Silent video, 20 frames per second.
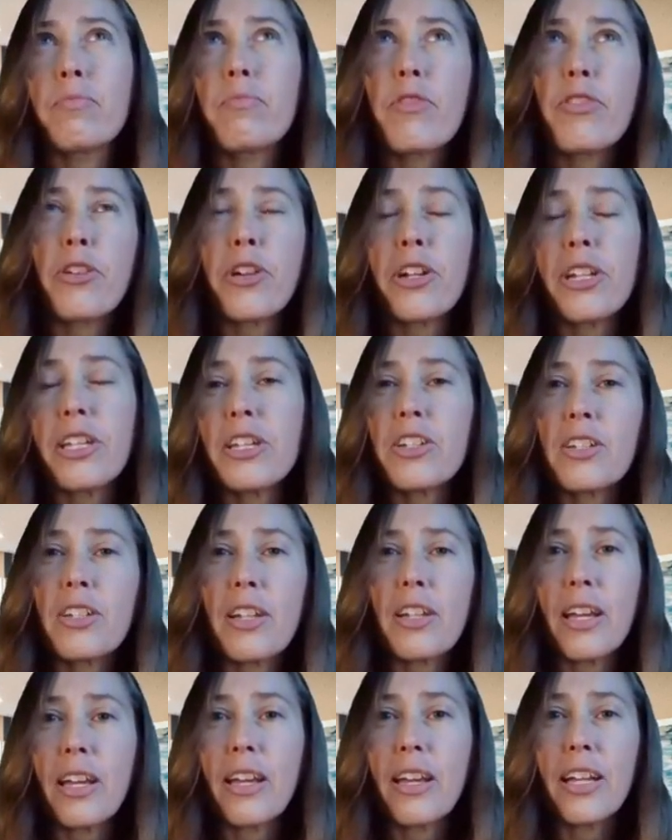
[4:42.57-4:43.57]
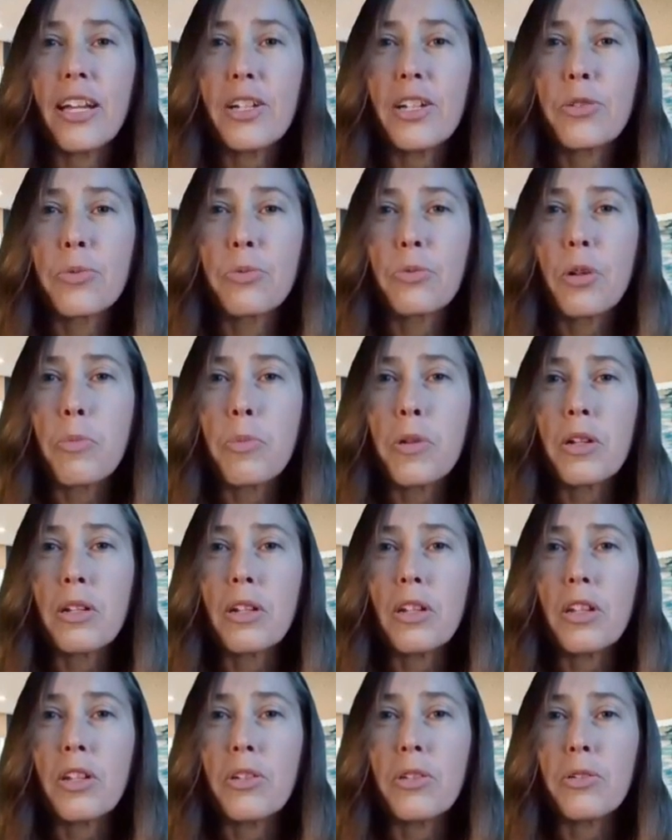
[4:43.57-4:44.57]
30-ish age
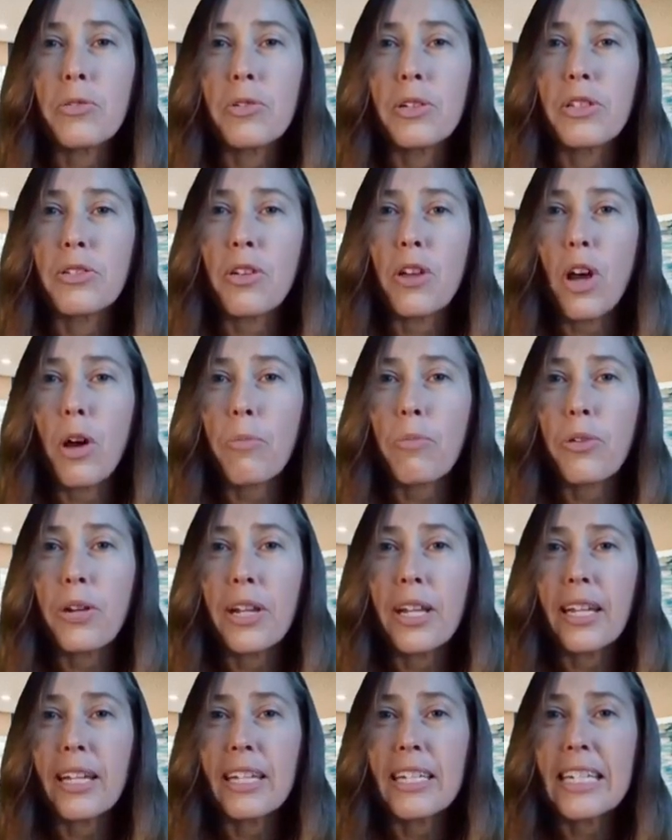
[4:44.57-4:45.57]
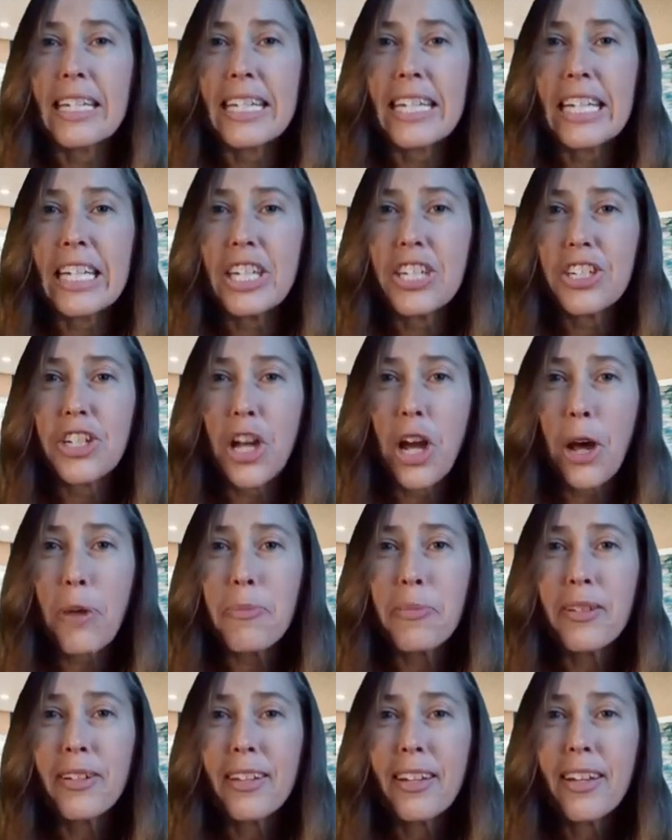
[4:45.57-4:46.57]
woman who is operating a tea
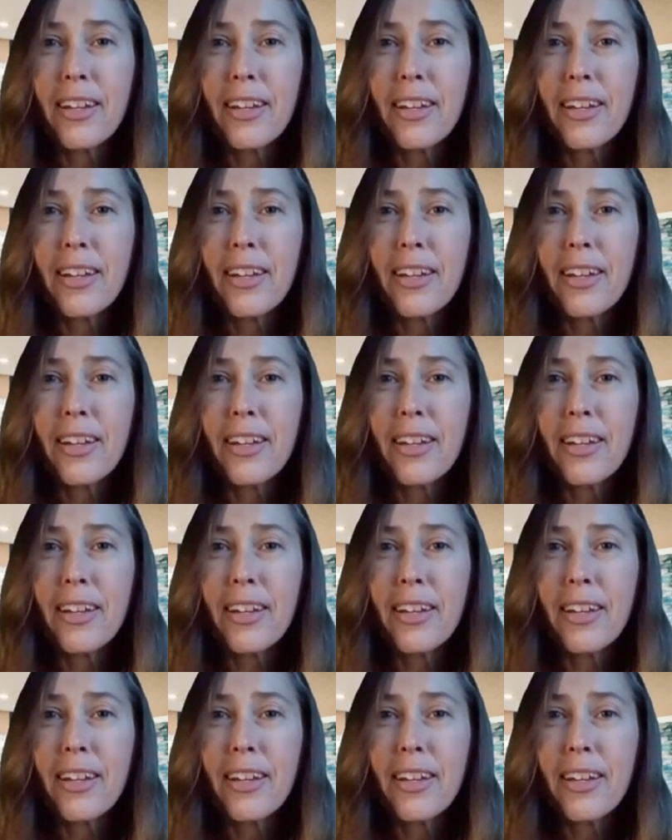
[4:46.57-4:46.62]
shop,